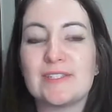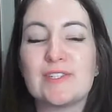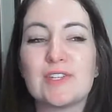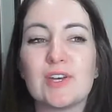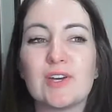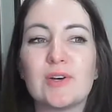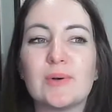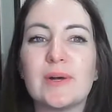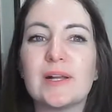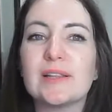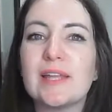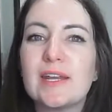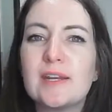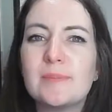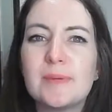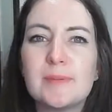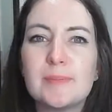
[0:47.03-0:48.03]
So a
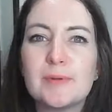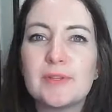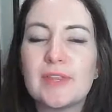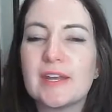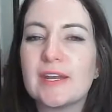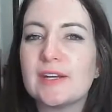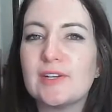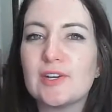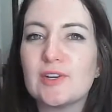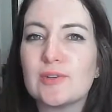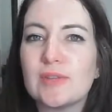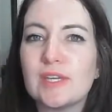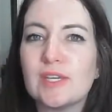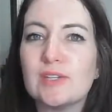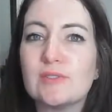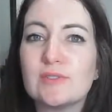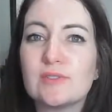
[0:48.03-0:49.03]
lot of people that I know,
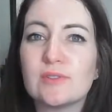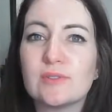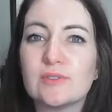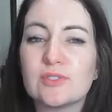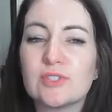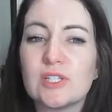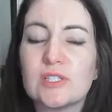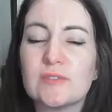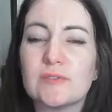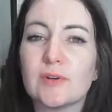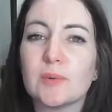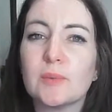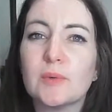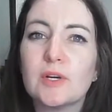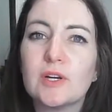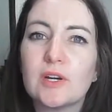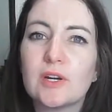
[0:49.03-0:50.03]
they use Google Sheets for
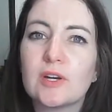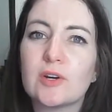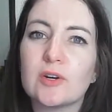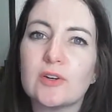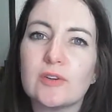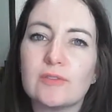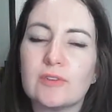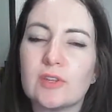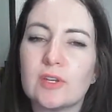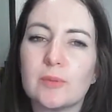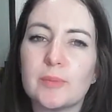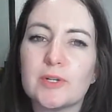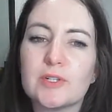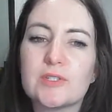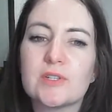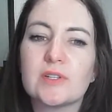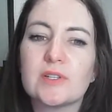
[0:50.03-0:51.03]
work or for their
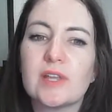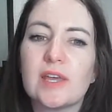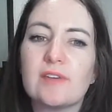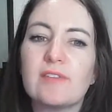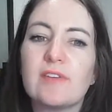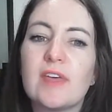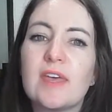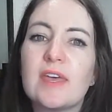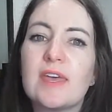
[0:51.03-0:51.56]
personal life,